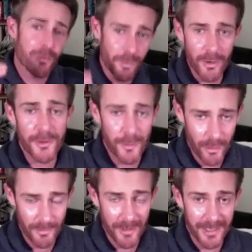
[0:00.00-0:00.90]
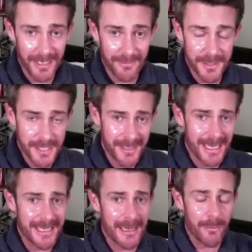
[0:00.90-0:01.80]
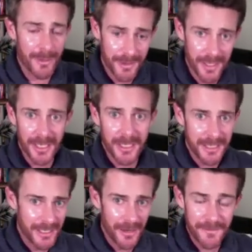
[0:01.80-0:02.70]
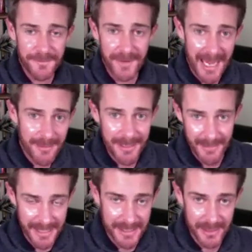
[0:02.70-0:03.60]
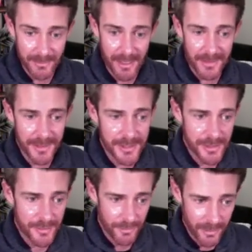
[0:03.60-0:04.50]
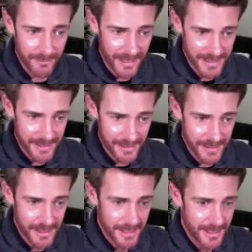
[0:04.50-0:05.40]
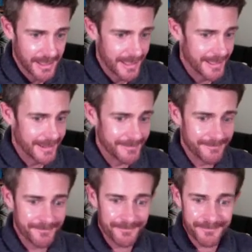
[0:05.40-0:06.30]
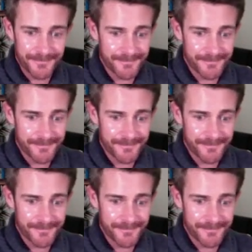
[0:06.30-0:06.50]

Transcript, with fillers: growth hormone levels, so you end up with you know flabby muscles rather than strong muscles. Um,